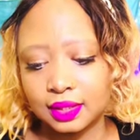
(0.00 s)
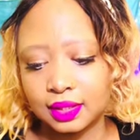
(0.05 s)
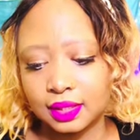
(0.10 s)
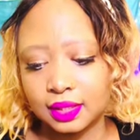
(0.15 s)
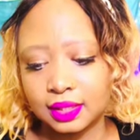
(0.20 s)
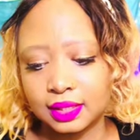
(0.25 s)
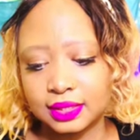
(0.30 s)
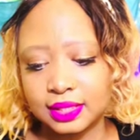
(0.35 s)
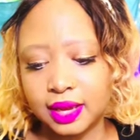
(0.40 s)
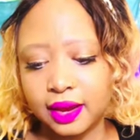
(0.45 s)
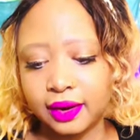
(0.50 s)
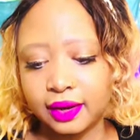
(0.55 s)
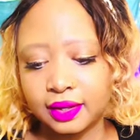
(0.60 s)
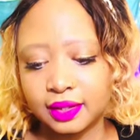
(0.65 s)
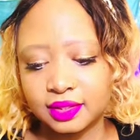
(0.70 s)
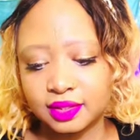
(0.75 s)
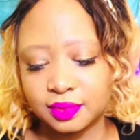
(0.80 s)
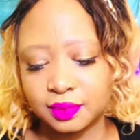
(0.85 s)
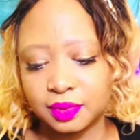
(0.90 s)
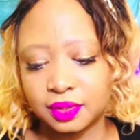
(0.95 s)
because Harry
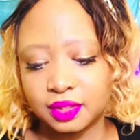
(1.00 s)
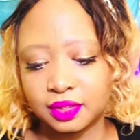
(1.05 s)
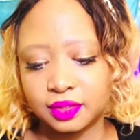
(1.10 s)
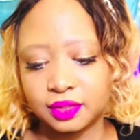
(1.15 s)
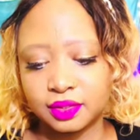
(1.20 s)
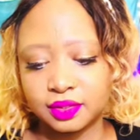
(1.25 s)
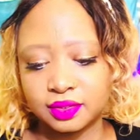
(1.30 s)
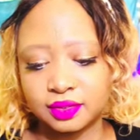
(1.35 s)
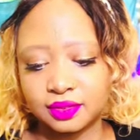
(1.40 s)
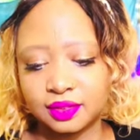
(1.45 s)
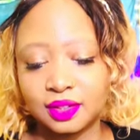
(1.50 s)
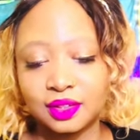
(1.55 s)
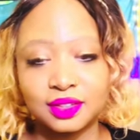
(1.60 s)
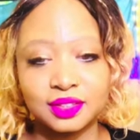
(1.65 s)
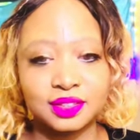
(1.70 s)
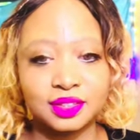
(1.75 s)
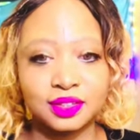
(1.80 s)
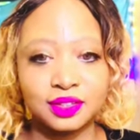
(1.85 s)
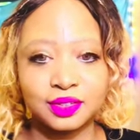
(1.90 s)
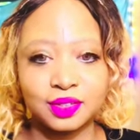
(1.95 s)
doesn't want to lose her
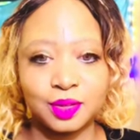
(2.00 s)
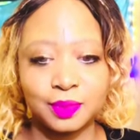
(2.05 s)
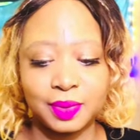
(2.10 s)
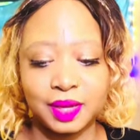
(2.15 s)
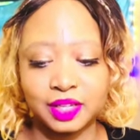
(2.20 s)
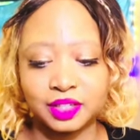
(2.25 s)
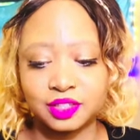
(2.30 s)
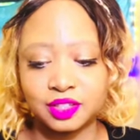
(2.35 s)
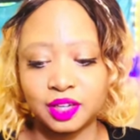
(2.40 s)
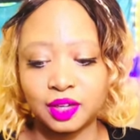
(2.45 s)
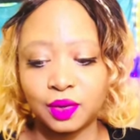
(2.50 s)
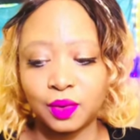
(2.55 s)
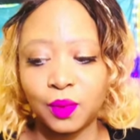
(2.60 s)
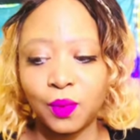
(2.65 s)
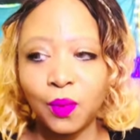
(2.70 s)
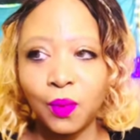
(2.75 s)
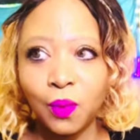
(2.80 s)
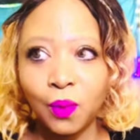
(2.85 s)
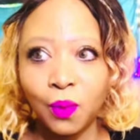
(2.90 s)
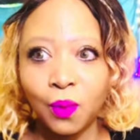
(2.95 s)
to lose her paycheck,
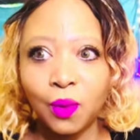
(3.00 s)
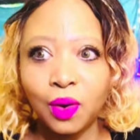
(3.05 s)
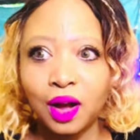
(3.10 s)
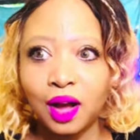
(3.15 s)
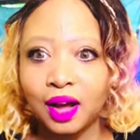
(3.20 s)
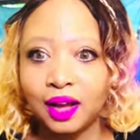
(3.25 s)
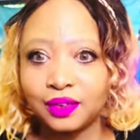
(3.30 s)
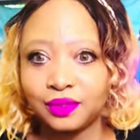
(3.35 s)
or I